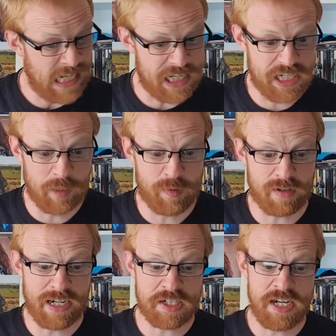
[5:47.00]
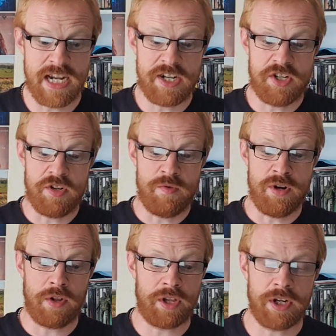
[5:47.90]
still procrastinate and do
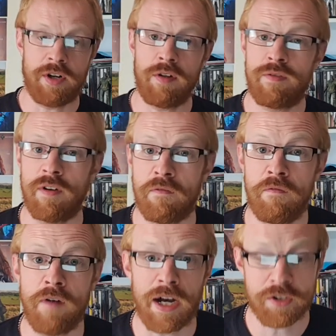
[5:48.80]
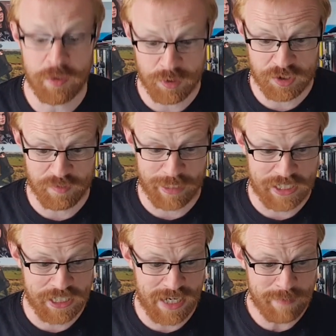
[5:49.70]
nothing at all for far too much of my
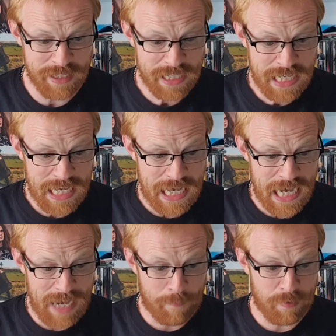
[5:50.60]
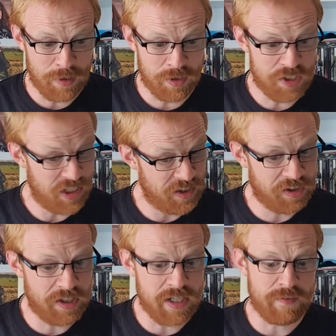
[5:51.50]
time. But until the
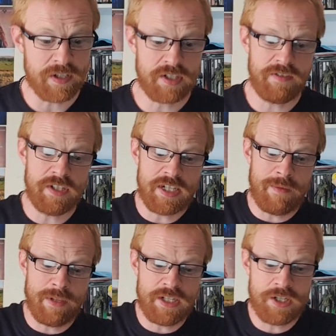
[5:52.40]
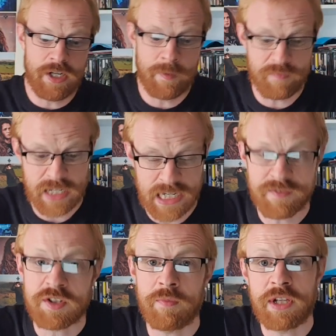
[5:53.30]
31st of December this year, I
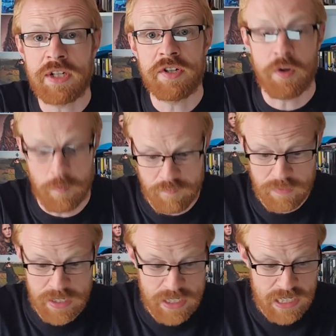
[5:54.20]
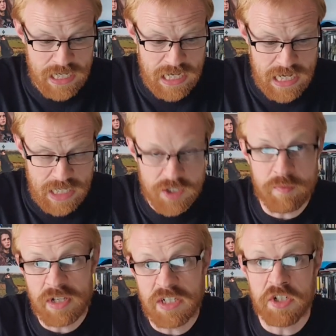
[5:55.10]
have something to do.
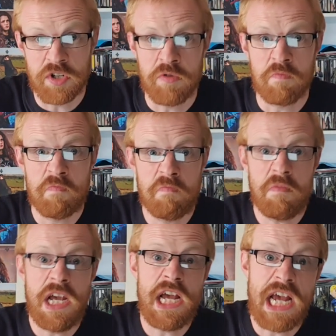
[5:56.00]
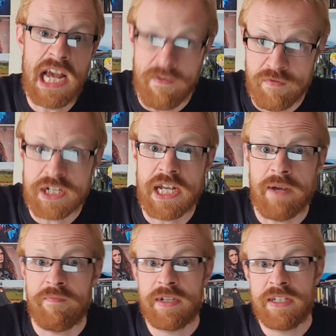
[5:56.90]
Something to do every
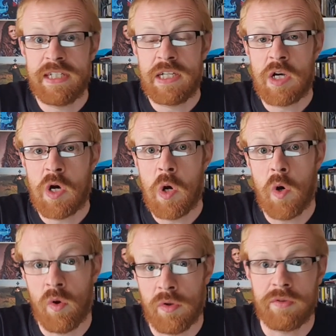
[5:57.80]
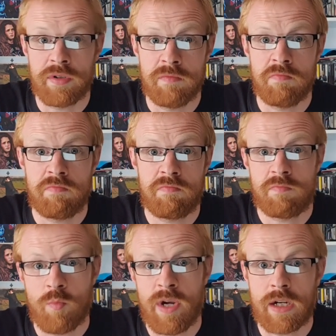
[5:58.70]
day, other than
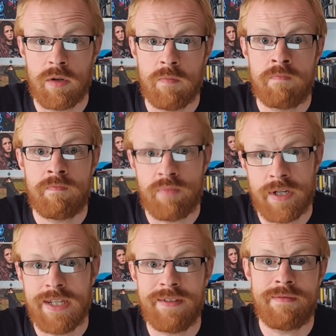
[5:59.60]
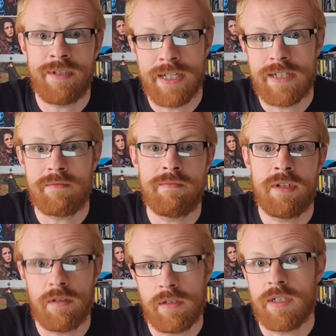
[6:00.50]
wake up, breathe, eat,
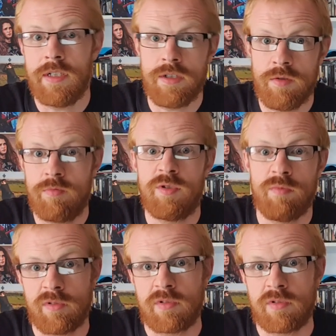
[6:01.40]
all the usual